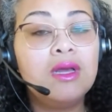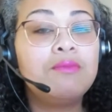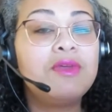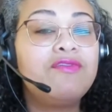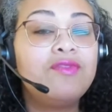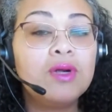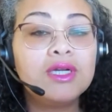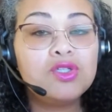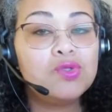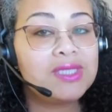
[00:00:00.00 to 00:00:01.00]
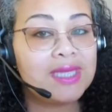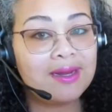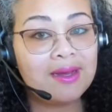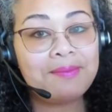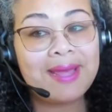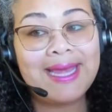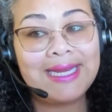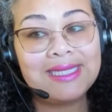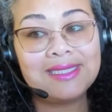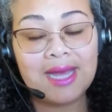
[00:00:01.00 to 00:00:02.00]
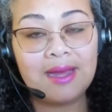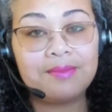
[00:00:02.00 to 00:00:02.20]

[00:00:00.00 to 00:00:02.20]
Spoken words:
before you set up any Zap.